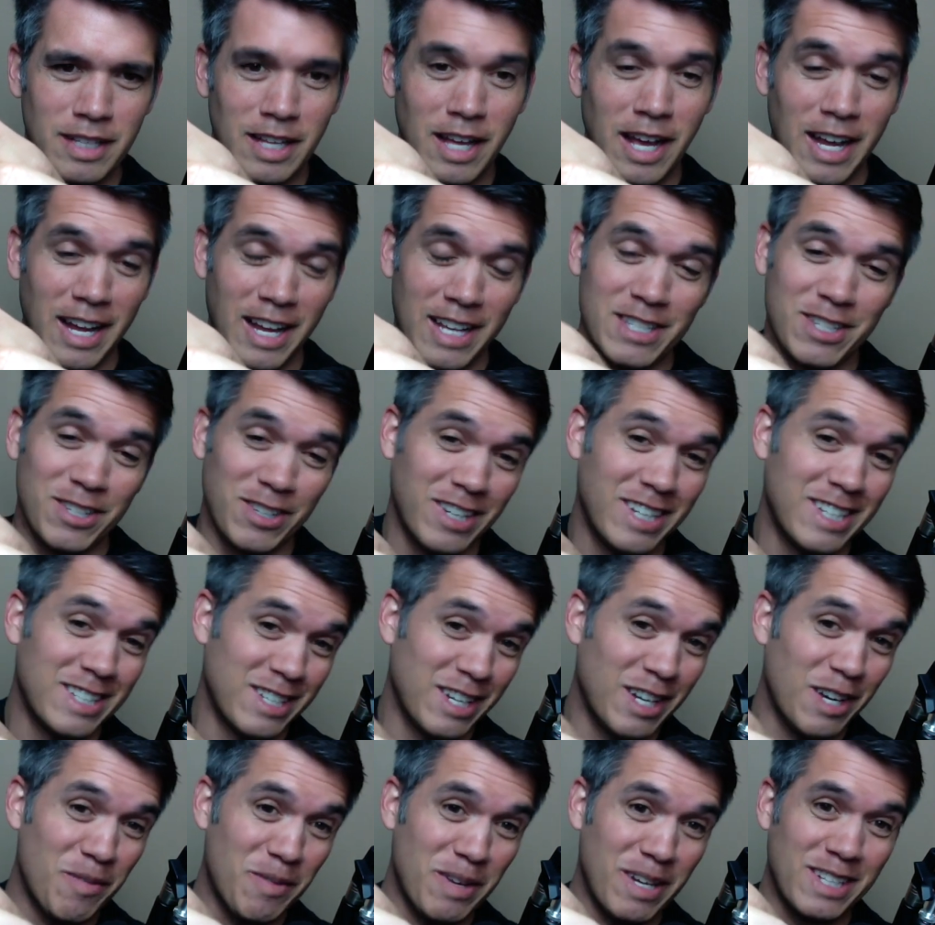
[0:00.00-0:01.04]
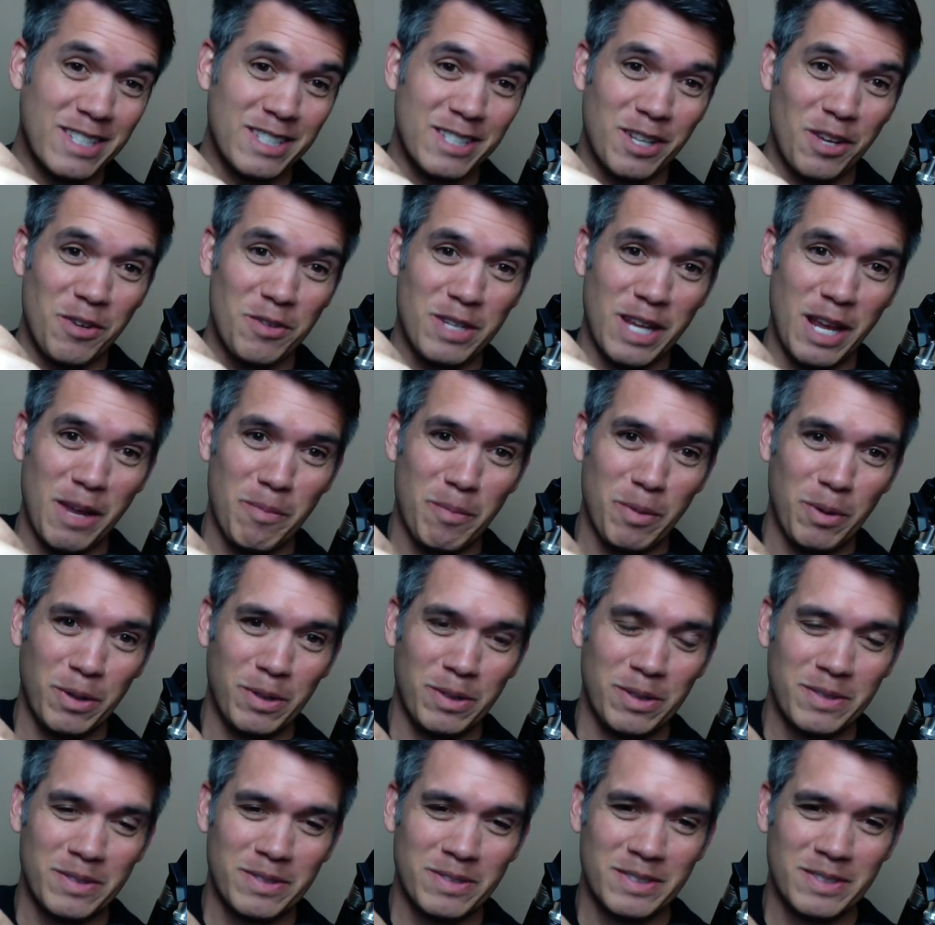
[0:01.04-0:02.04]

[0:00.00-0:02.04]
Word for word: I guess there is going to be a slow tape pull.